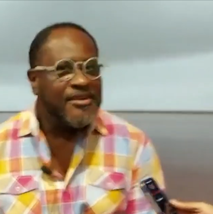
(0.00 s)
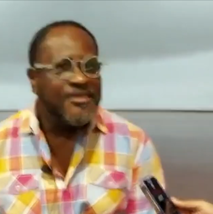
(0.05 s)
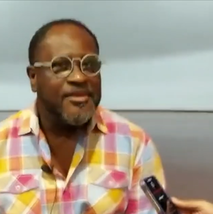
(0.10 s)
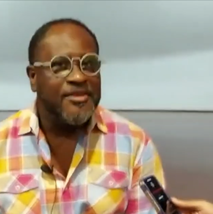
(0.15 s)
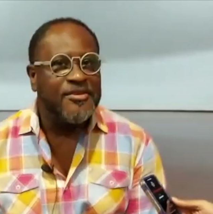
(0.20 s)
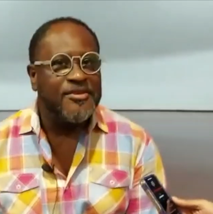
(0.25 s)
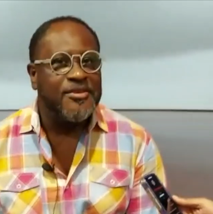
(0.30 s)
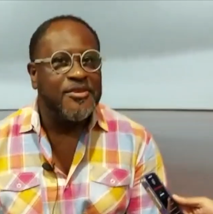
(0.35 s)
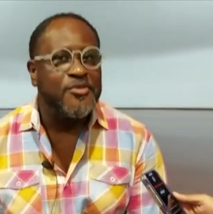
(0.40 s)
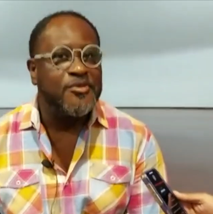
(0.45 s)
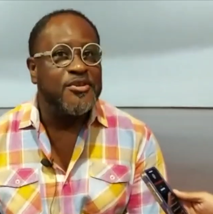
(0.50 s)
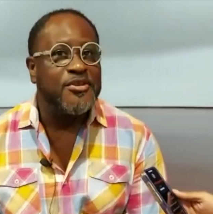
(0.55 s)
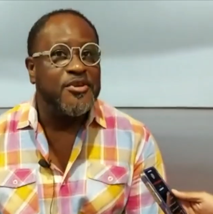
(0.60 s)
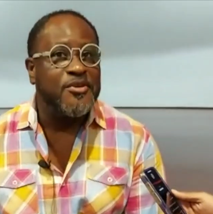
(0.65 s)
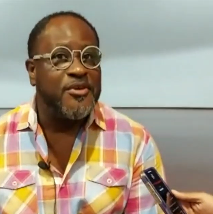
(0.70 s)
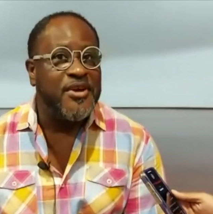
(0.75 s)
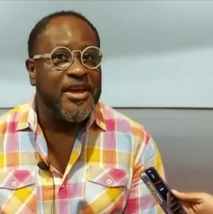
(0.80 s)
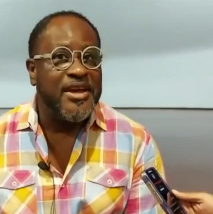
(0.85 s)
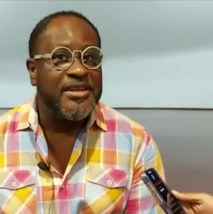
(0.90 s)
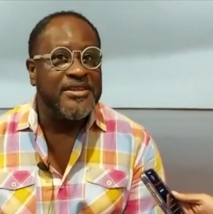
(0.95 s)
There's no
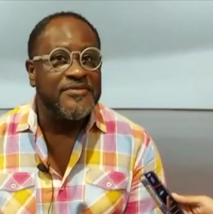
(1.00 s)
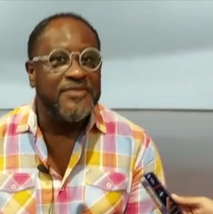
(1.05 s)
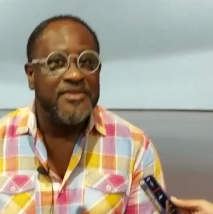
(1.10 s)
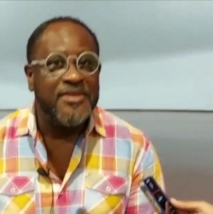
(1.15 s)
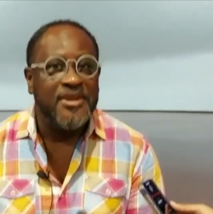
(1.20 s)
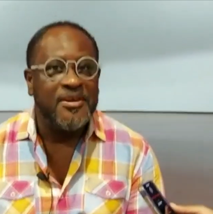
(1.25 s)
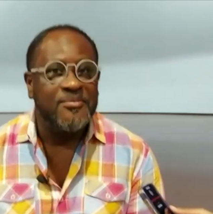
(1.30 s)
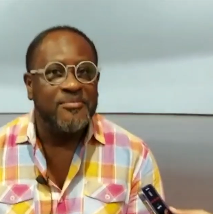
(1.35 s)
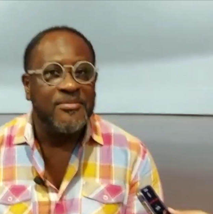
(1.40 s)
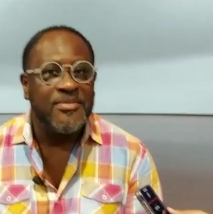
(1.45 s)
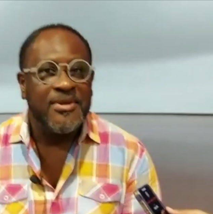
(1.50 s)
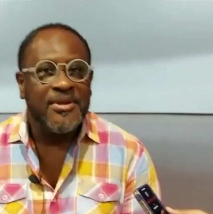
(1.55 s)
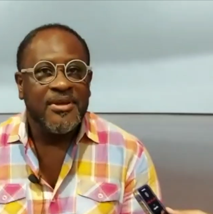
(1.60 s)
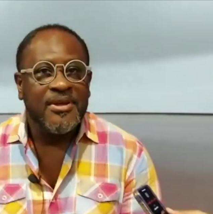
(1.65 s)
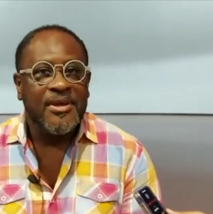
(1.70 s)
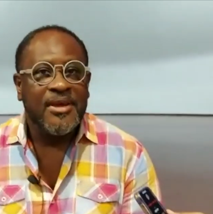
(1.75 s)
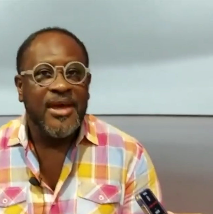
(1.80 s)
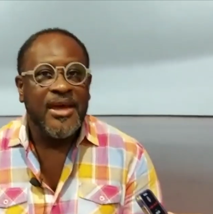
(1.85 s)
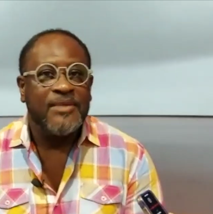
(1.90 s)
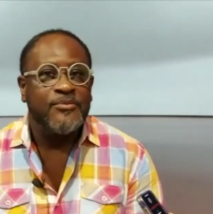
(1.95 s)
showcase for them.
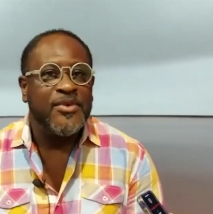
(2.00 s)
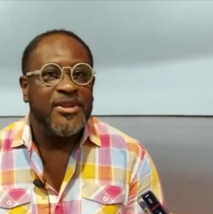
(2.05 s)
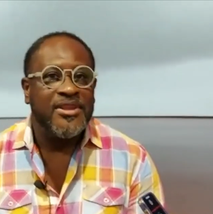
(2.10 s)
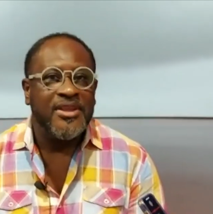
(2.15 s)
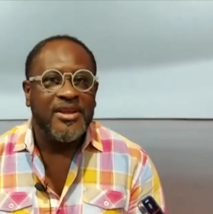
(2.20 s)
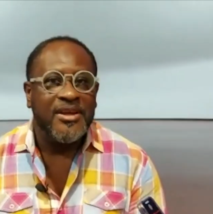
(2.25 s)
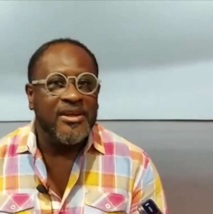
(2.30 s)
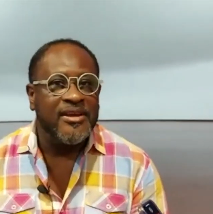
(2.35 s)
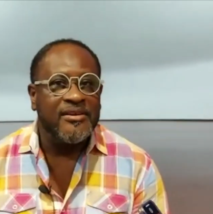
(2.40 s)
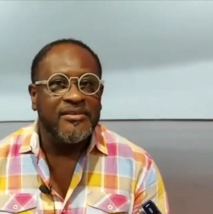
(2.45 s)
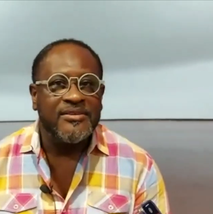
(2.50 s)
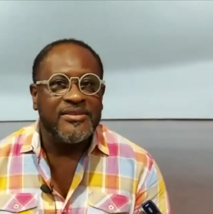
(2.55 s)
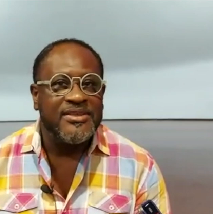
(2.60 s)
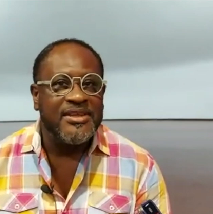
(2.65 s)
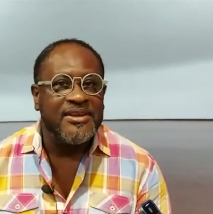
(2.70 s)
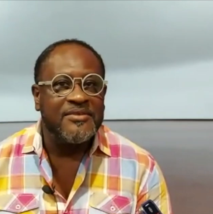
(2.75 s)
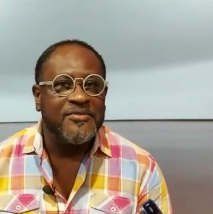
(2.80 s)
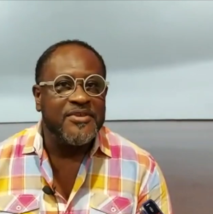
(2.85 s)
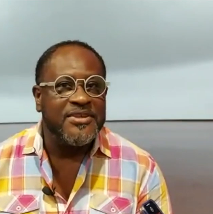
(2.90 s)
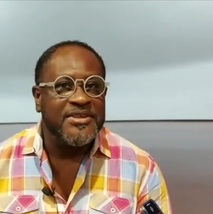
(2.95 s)
And when they
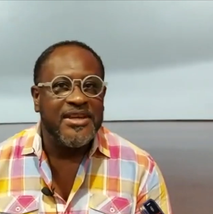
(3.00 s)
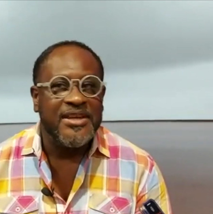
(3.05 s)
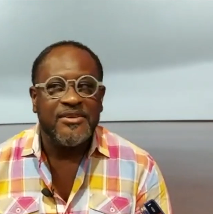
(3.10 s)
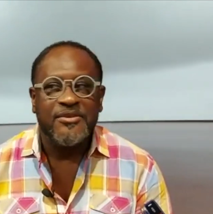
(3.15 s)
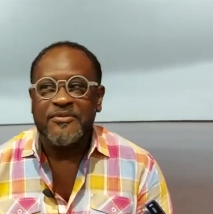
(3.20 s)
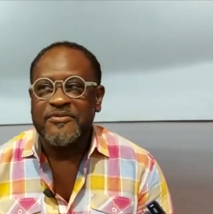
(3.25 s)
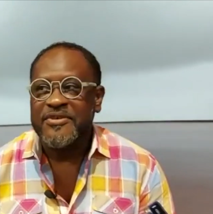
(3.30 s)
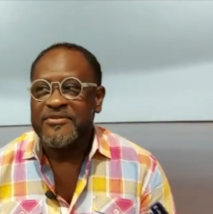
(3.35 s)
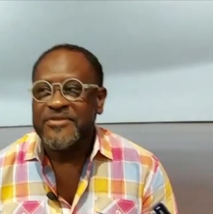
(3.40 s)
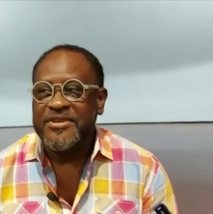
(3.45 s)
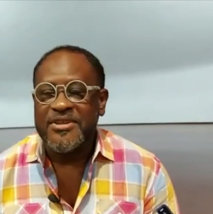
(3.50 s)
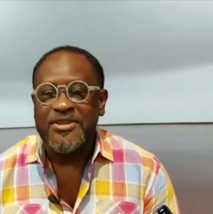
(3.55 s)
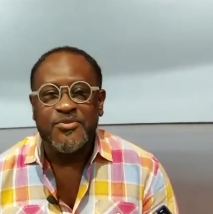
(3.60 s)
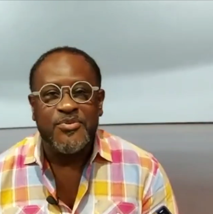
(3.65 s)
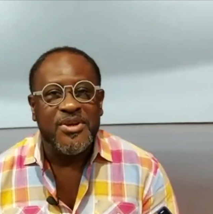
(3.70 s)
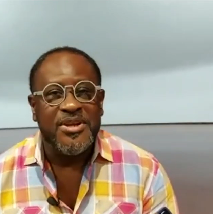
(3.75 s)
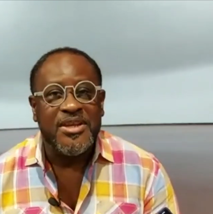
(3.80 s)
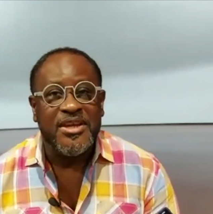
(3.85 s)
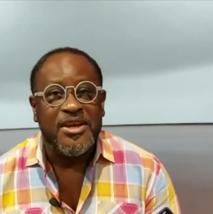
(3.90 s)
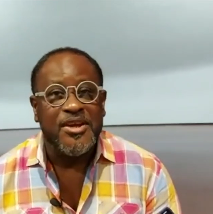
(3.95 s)
sing for 10 or 15,
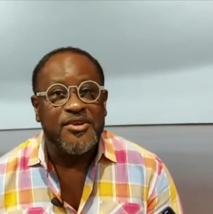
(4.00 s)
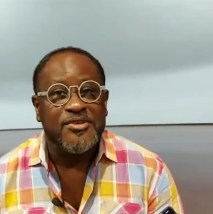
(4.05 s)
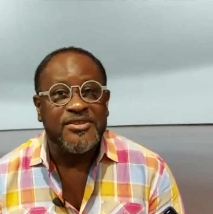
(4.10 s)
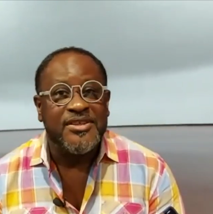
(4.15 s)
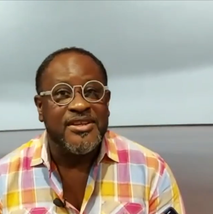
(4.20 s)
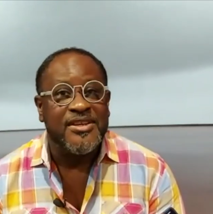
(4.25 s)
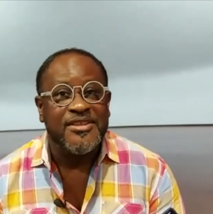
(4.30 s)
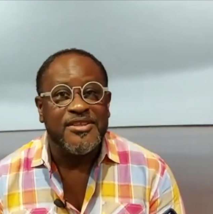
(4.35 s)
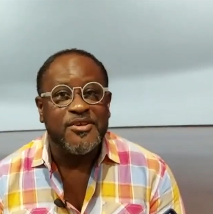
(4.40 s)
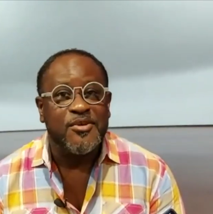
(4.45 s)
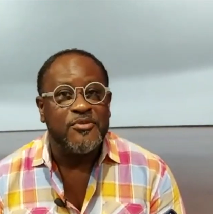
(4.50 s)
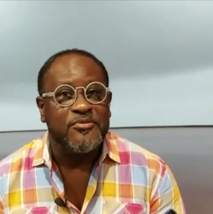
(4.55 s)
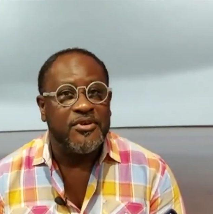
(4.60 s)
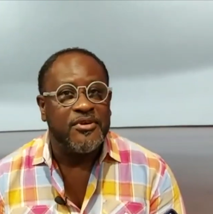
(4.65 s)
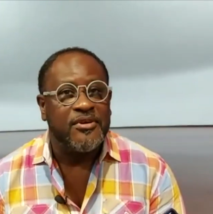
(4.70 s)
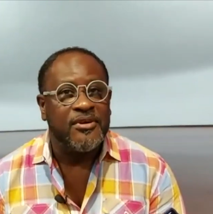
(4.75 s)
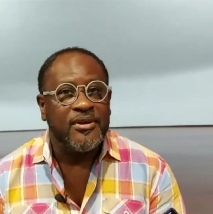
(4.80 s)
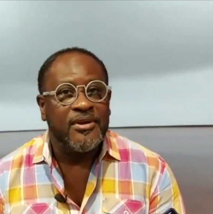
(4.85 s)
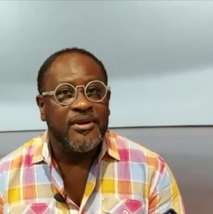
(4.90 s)
20 years, then it's over.